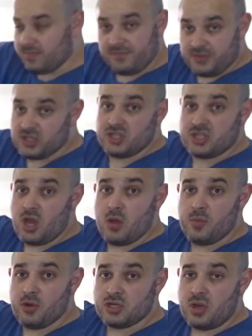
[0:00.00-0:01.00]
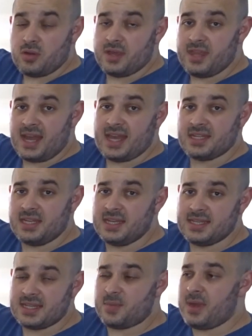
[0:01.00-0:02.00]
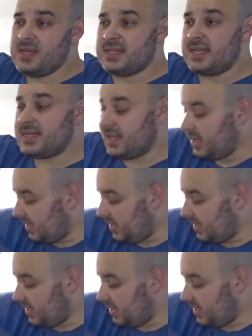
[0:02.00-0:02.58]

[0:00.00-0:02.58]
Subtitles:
for so much longer than actually anticipated.